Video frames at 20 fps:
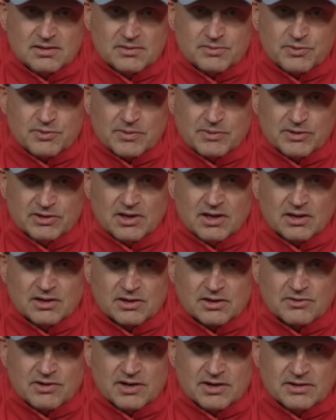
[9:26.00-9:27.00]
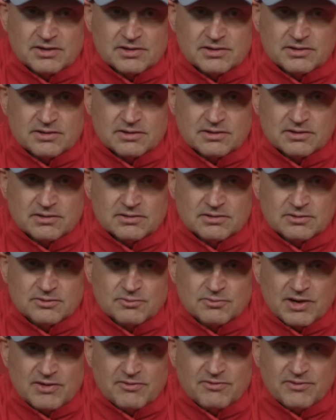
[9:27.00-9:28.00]
Probably a lot of credit to
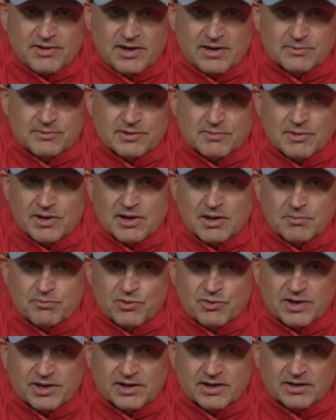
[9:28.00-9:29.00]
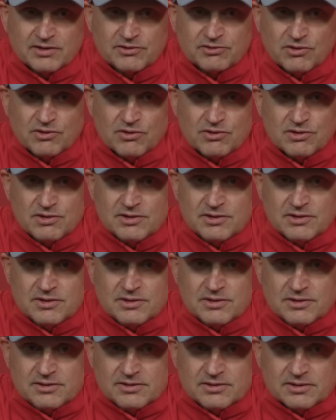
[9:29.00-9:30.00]
my family, my upbringing. So
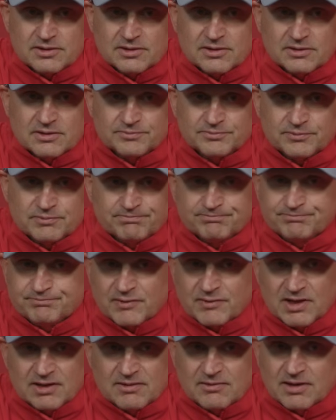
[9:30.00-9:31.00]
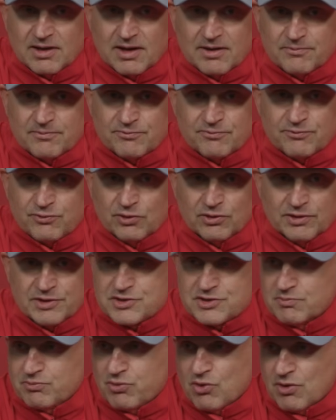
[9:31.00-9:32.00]
I fully
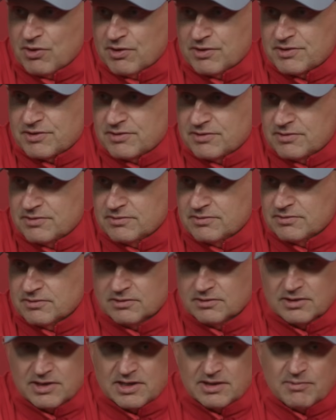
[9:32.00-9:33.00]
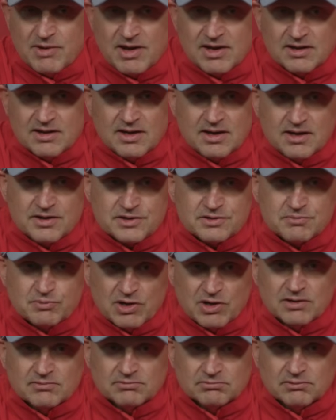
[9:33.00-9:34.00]
support the league mandates,
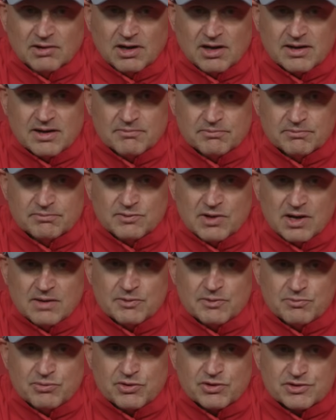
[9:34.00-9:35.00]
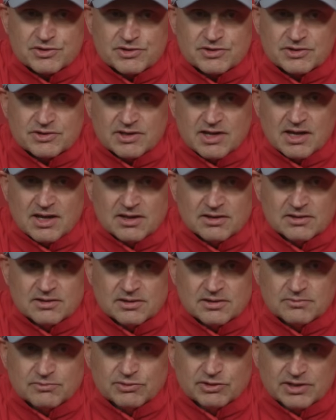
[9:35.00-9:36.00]
but I'm a person that
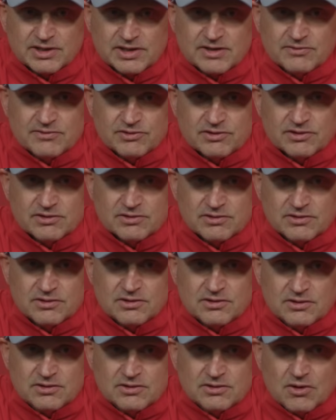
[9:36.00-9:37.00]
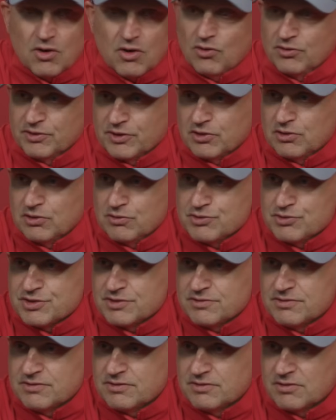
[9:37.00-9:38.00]
believes in all
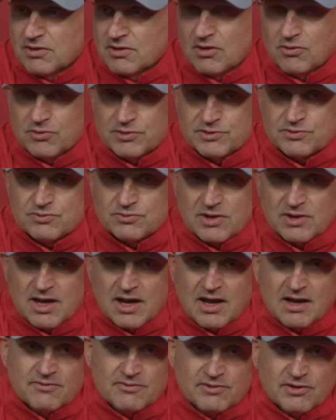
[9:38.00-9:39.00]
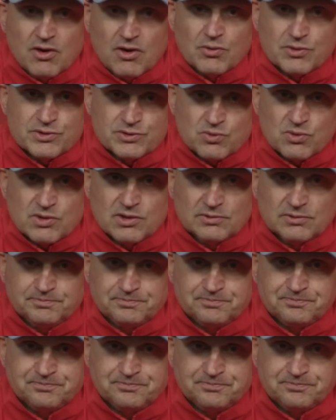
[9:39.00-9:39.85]
inclusion, always have and always will.